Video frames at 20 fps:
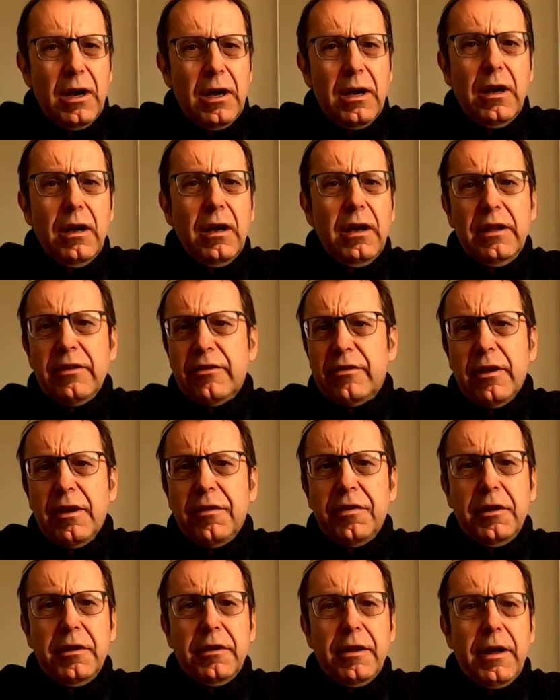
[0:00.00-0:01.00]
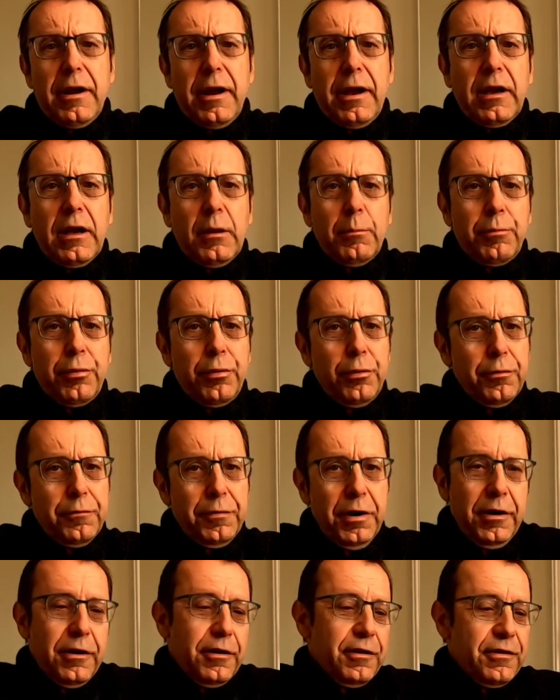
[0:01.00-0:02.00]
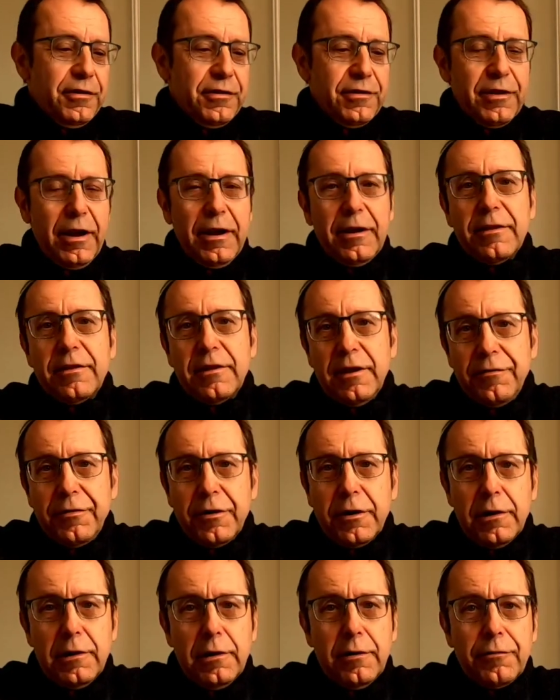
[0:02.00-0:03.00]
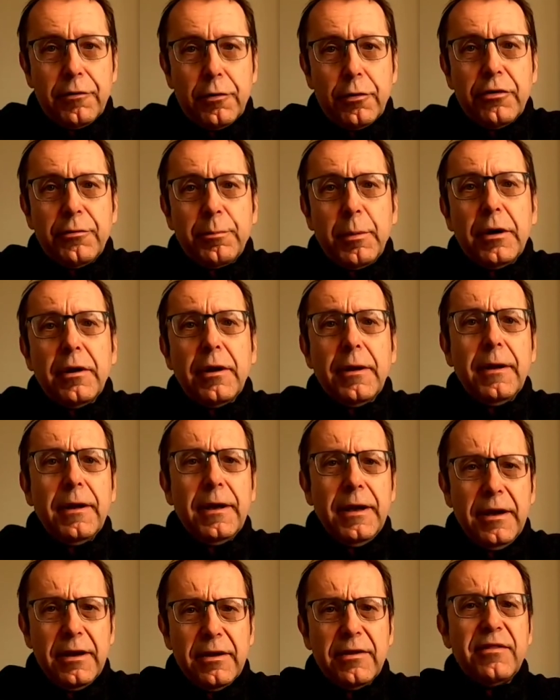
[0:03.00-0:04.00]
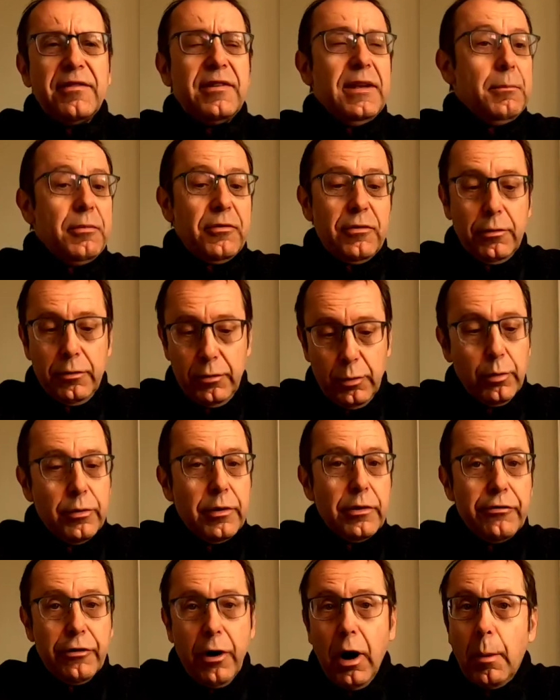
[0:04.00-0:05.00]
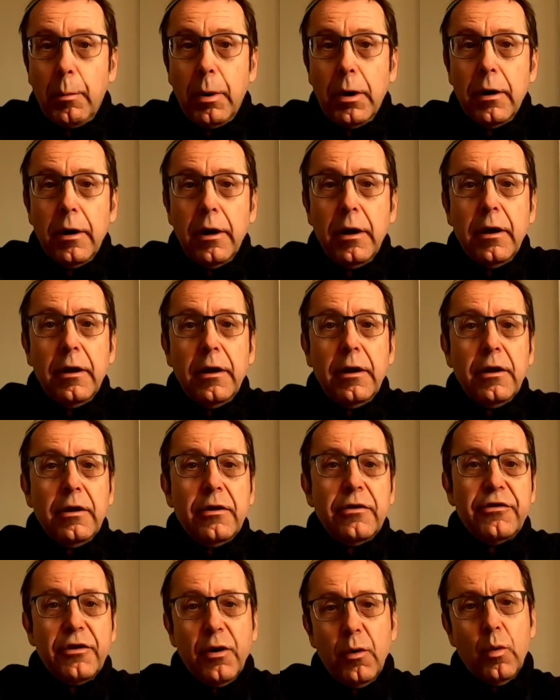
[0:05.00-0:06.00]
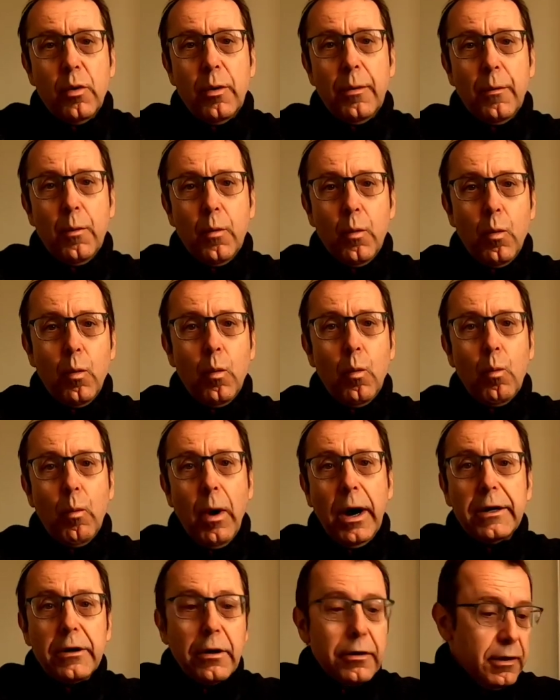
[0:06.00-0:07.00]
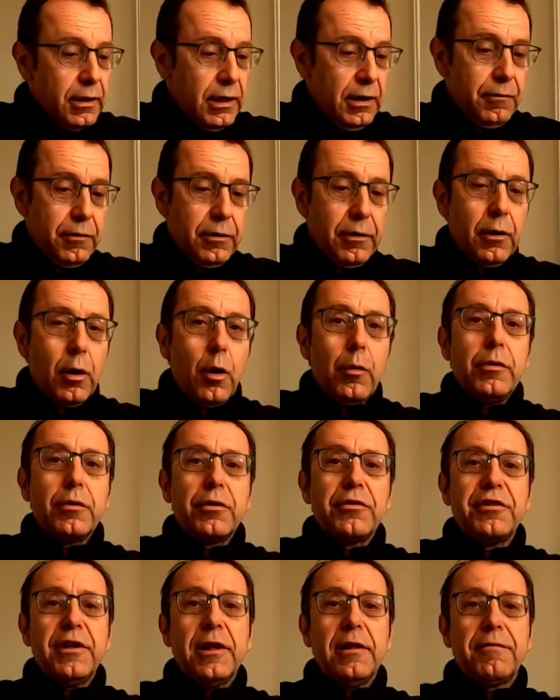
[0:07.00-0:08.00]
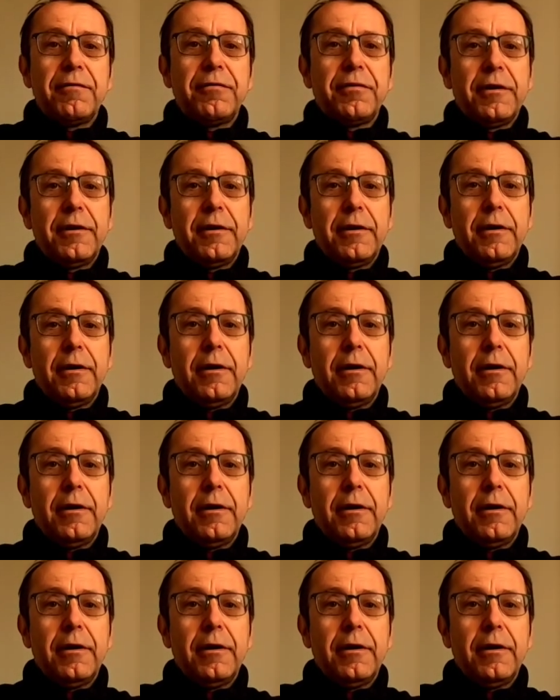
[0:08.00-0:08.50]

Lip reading: It's nothing that I can prove is scientific, of course, but it seems to do the job. So, why not give it a go yourself?